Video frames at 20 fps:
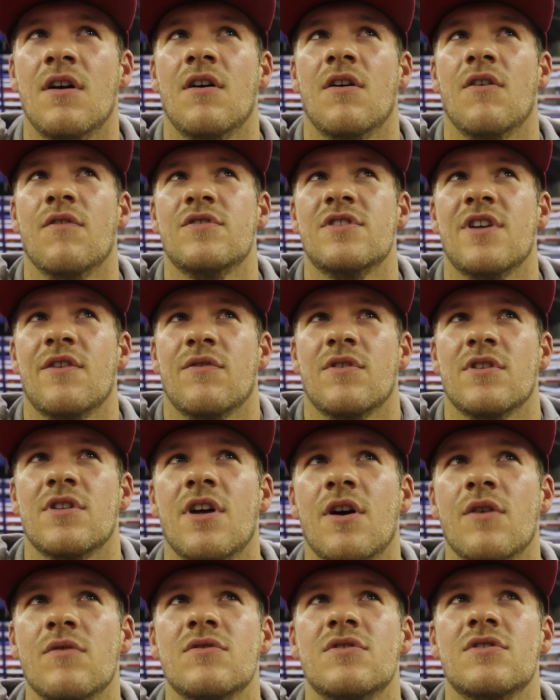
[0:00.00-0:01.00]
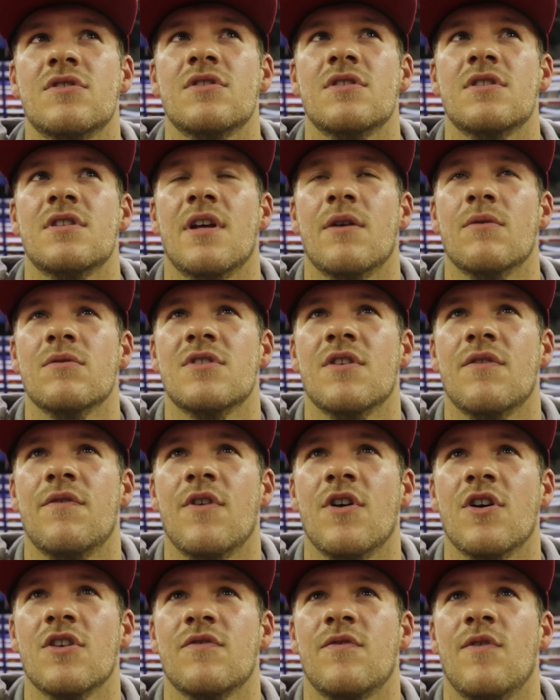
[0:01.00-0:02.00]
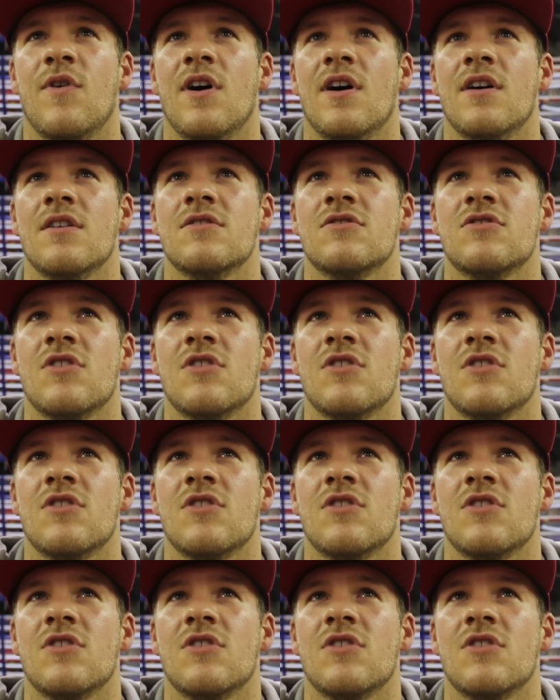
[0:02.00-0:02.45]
Obviously everyone knows there was the first fight.